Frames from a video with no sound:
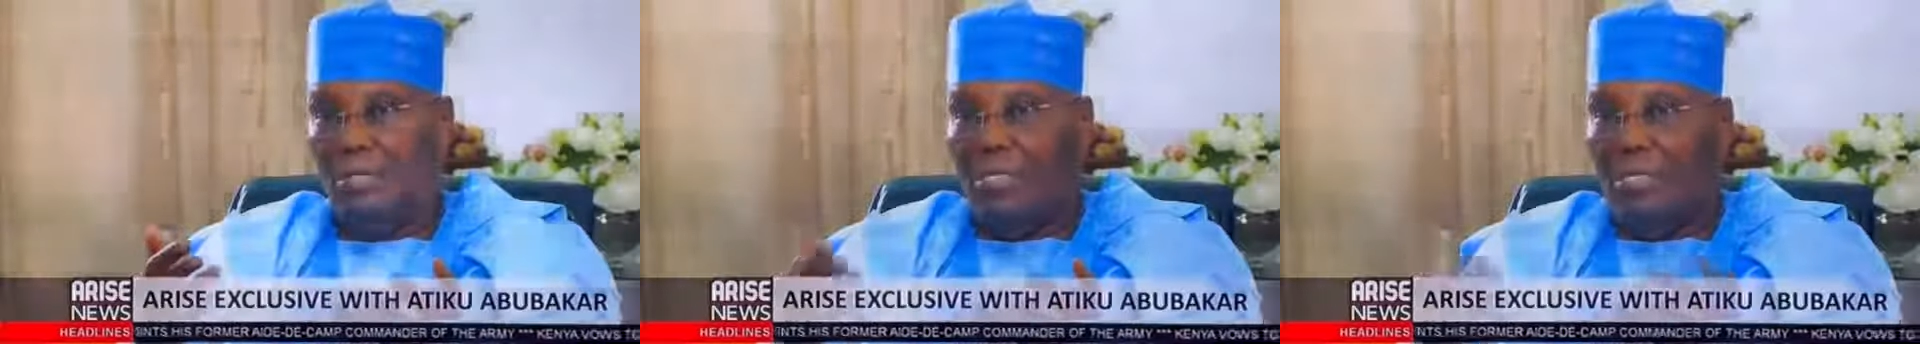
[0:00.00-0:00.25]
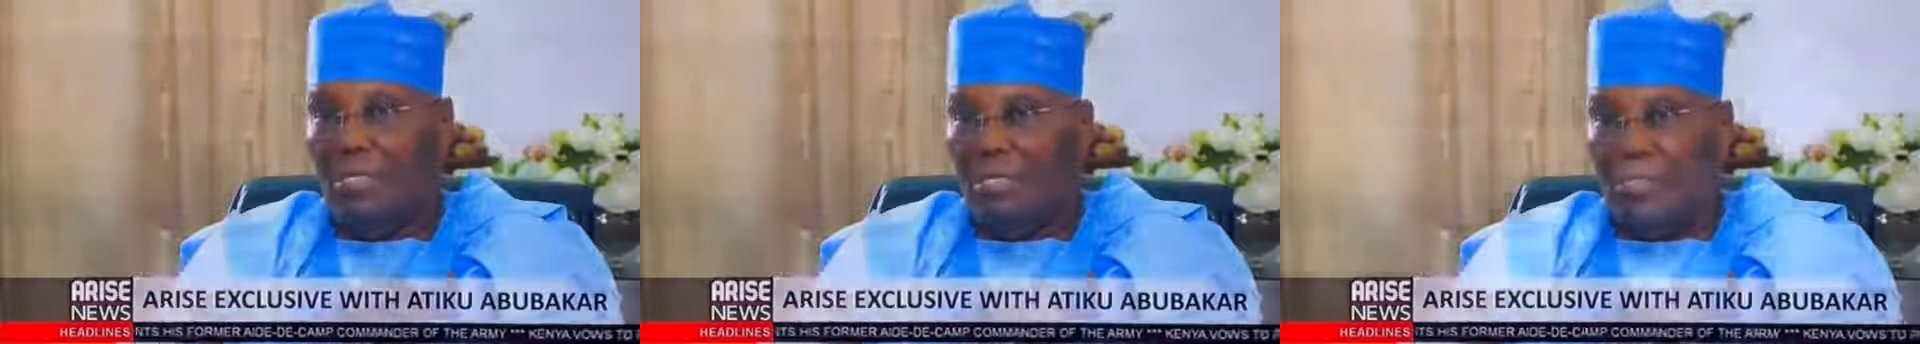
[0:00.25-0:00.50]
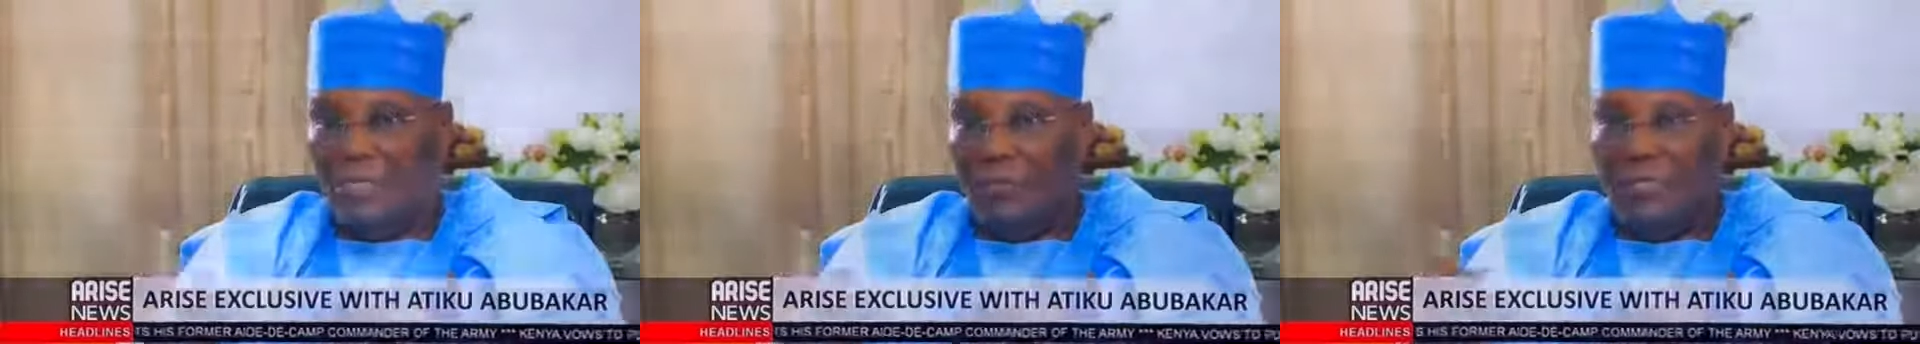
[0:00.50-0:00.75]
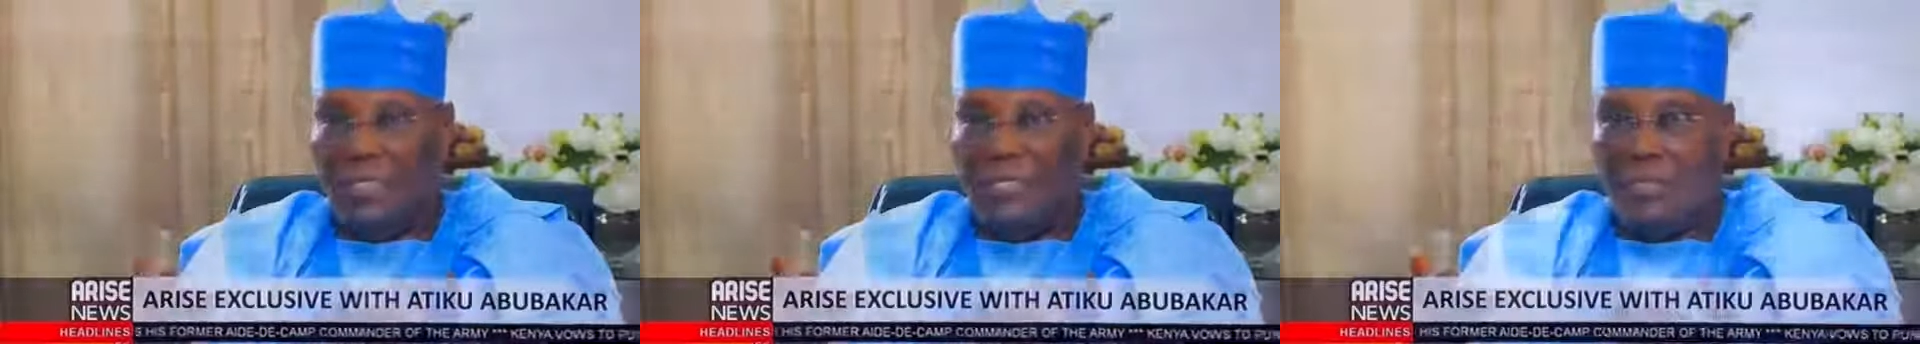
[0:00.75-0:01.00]
Yes, in the
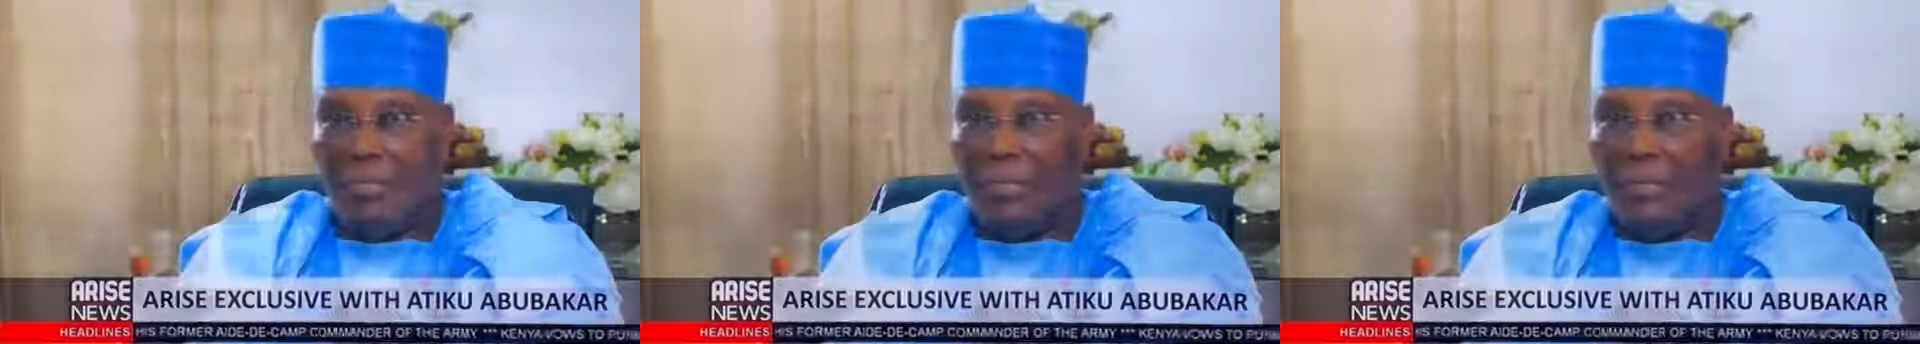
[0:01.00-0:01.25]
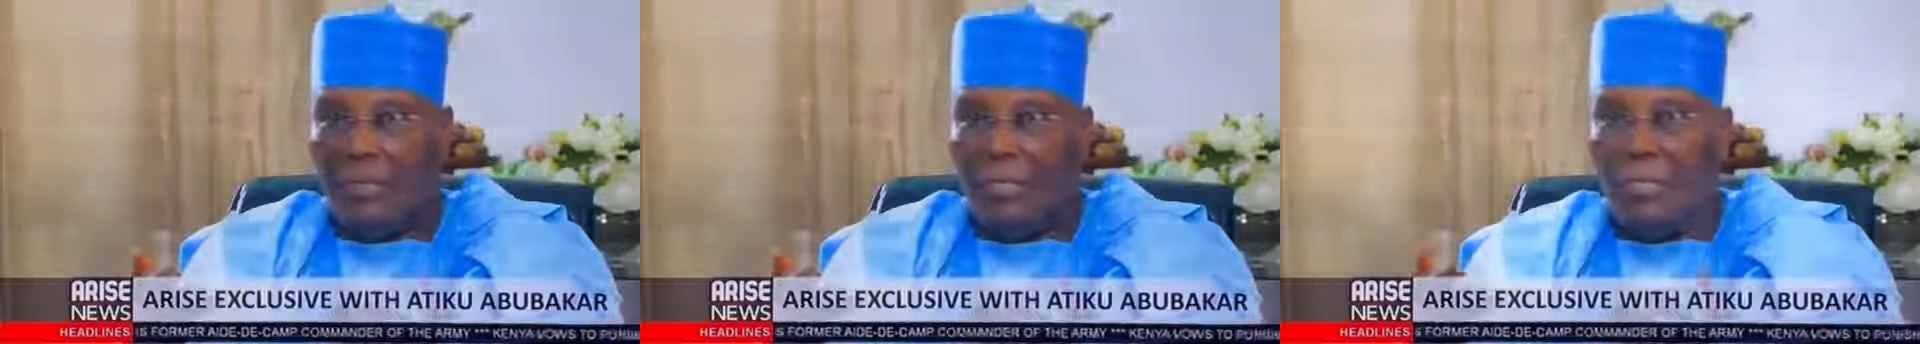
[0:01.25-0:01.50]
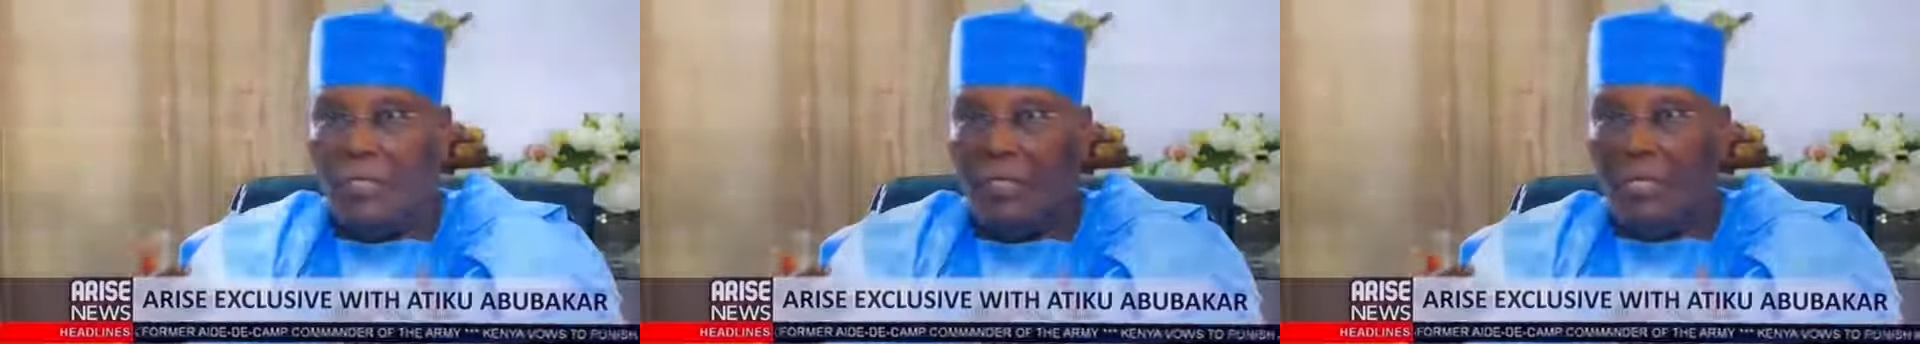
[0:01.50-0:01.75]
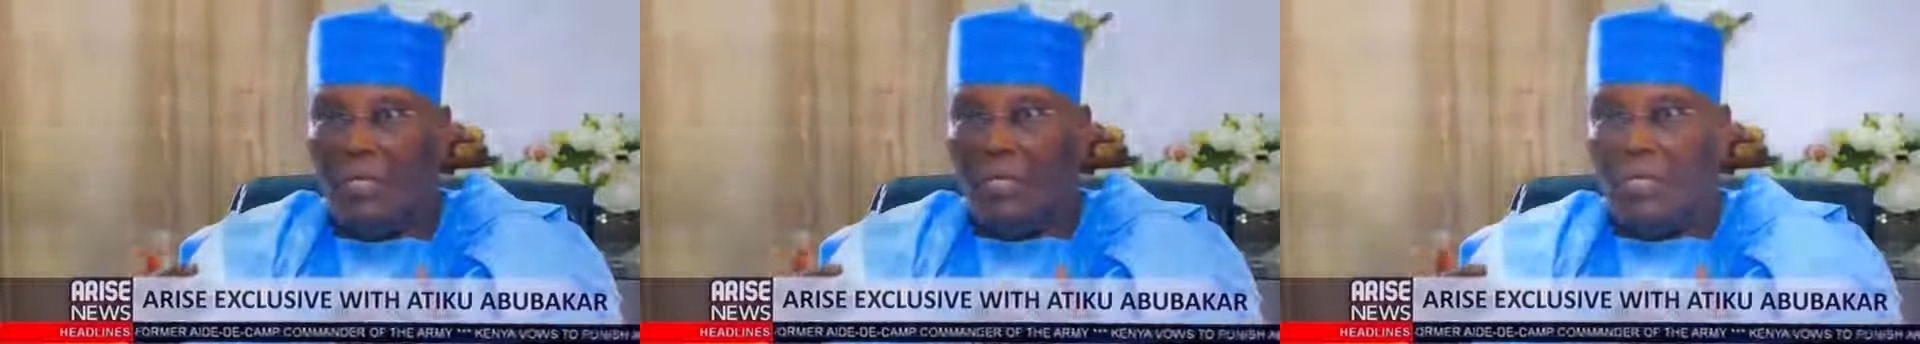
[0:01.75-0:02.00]
First Republic,
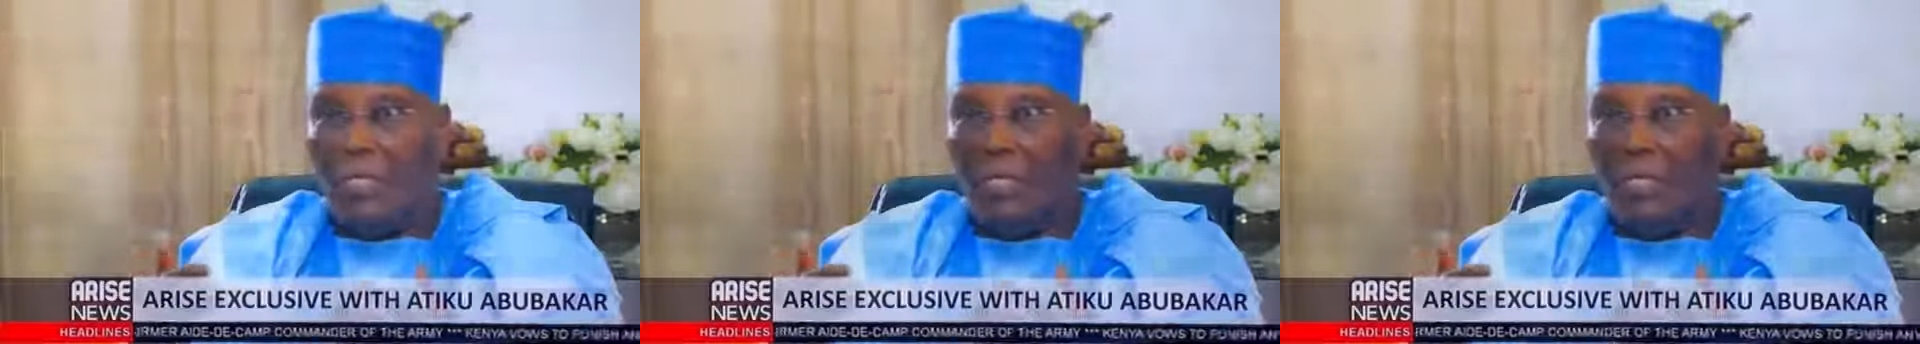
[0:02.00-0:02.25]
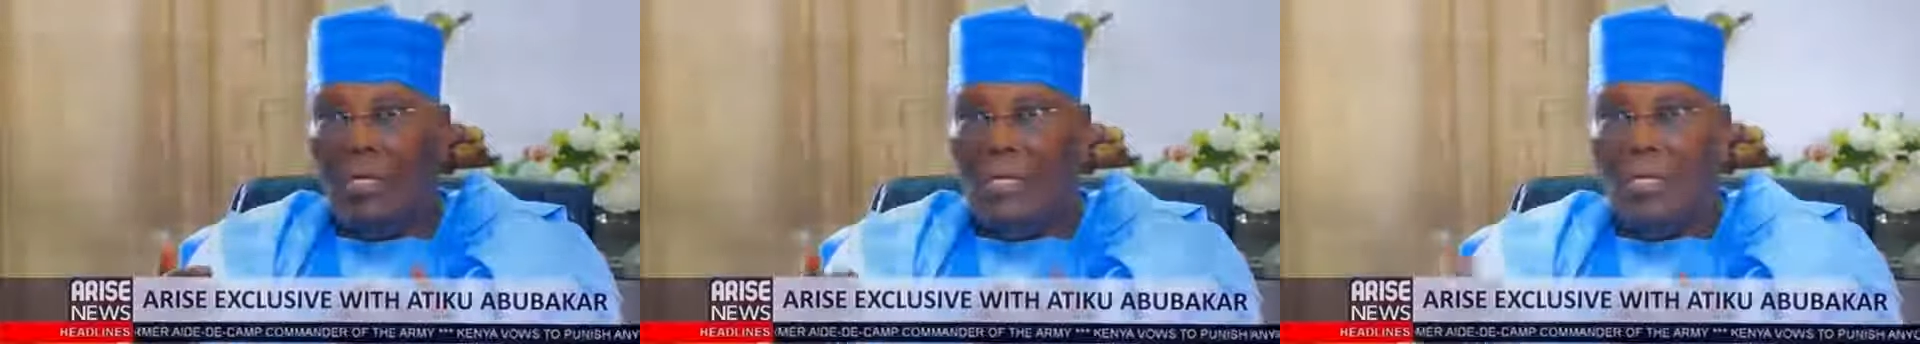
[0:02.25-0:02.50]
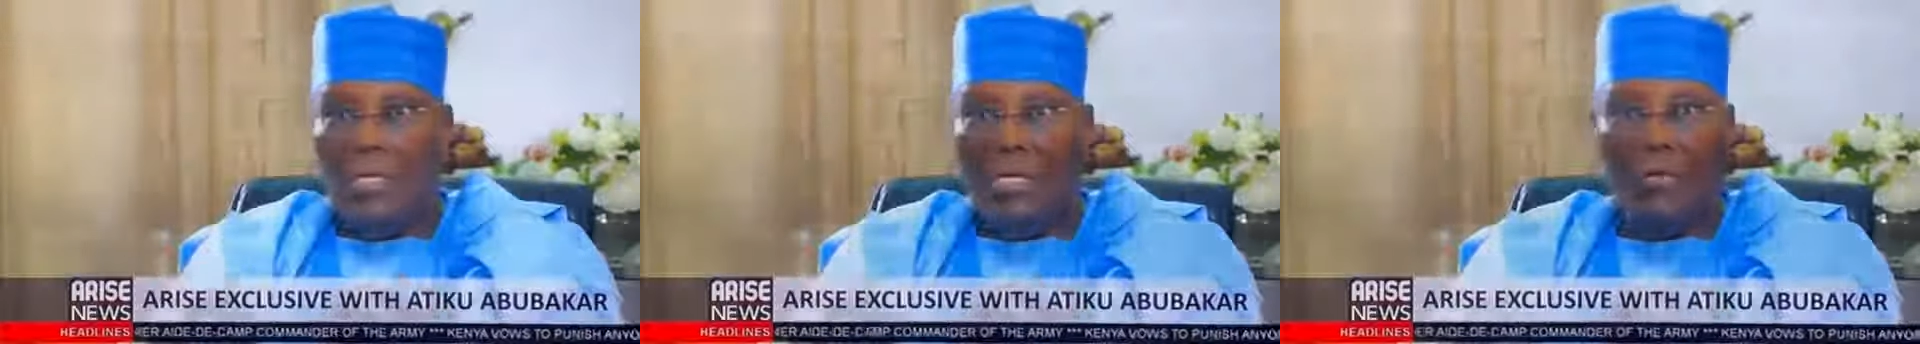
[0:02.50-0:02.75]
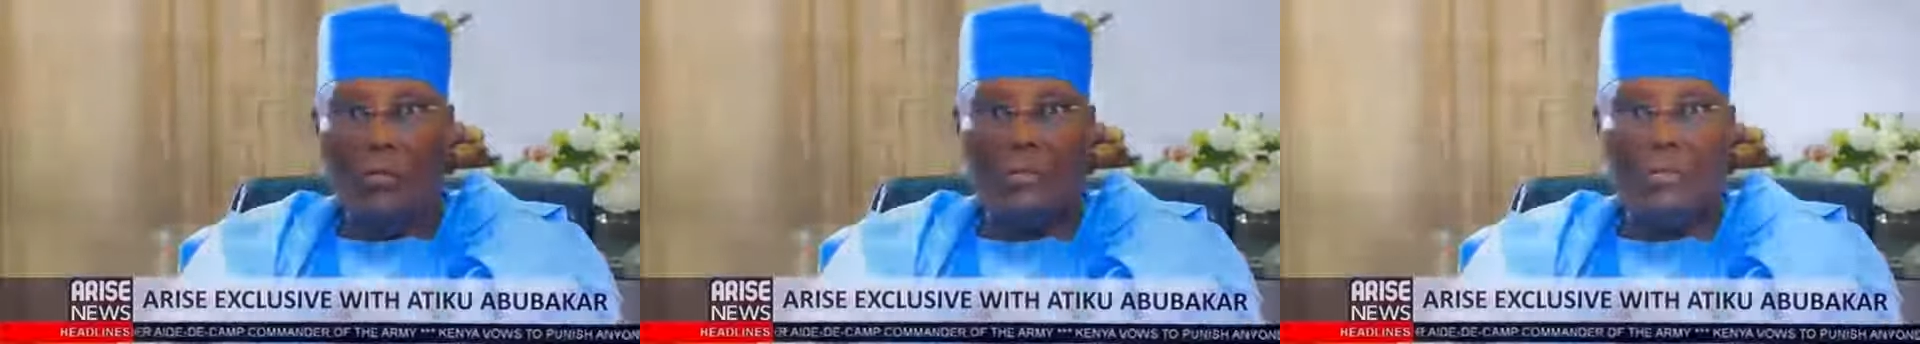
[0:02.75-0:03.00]

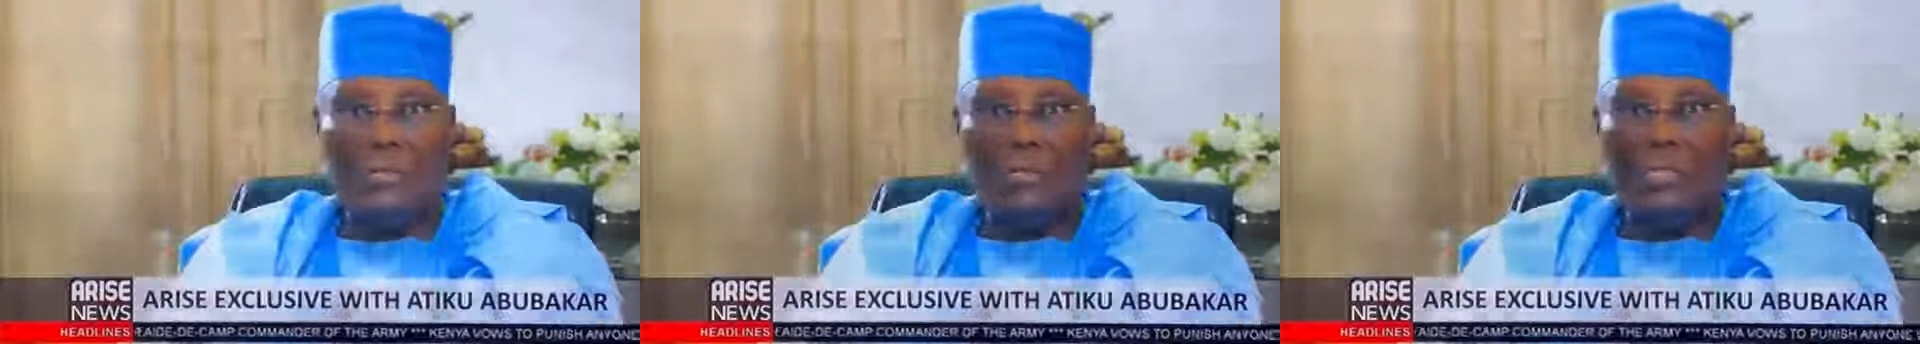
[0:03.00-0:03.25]
there was a